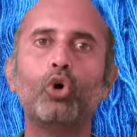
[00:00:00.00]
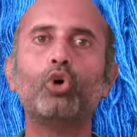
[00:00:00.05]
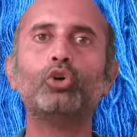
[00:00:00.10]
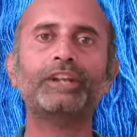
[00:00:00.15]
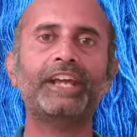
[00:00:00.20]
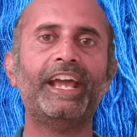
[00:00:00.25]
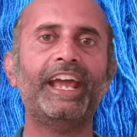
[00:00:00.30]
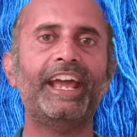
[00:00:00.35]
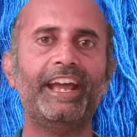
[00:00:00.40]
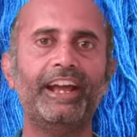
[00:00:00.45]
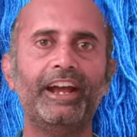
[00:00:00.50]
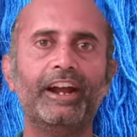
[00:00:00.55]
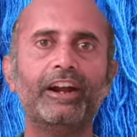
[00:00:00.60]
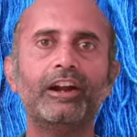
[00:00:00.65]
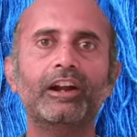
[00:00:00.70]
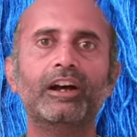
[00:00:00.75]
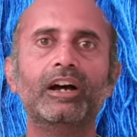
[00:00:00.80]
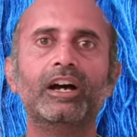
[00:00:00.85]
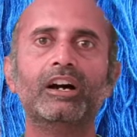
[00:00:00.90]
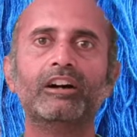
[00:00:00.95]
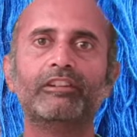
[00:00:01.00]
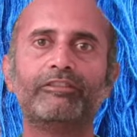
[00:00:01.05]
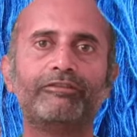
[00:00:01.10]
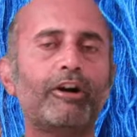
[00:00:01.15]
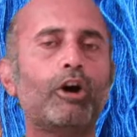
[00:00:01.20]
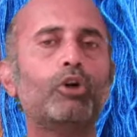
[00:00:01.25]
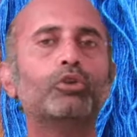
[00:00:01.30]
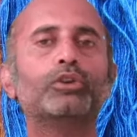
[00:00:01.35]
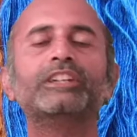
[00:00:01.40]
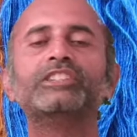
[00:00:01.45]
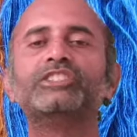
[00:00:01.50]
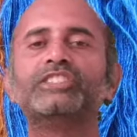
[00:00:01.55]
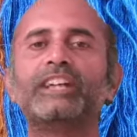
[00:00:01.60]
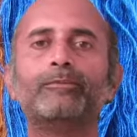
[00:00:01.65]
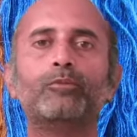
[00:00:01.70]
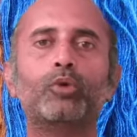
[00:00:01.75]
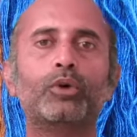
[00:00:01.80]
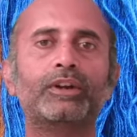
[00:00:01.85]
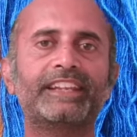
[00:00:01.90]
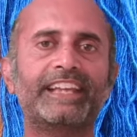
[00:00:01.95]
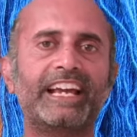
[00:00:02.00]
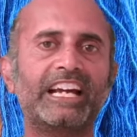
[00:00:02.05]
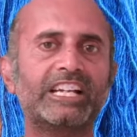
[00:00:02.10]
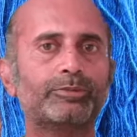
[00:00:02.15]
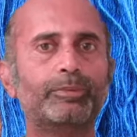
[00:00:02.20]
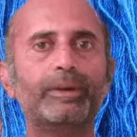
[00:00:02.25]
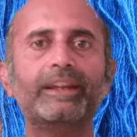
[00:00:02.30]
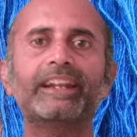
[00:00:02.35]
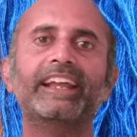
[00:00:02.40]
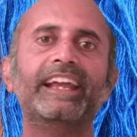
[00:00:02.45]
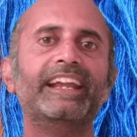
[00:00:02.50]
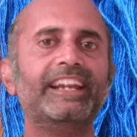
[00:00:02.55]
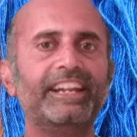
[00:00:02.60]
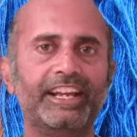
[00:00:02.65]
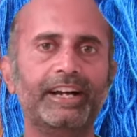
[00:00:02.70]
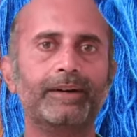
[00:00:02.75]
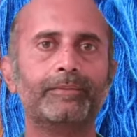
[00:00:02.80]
hair found in Jammu and Kashmir, India.